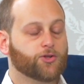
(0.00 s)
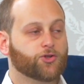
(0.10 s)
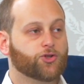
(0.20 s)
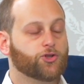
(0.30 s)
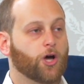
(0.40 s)

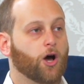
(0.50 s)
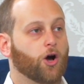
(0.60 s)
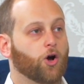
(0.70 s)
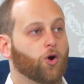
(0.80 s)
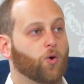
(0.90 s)

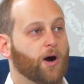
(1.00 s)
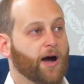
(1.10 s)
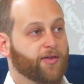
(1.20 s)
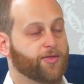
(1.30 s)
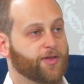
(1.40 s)
So
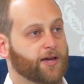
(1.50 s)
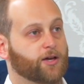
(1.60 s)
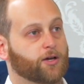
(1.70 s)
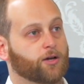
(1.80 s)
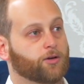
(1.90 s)
I
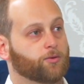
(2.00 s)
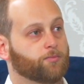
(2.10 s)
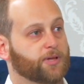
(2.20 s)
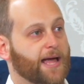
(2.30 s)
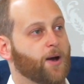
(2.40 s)
think
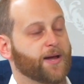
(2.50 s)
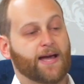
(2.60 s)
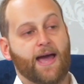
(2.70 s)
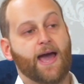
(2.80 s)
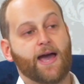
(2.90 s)
plowing
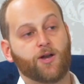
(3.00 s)
ahead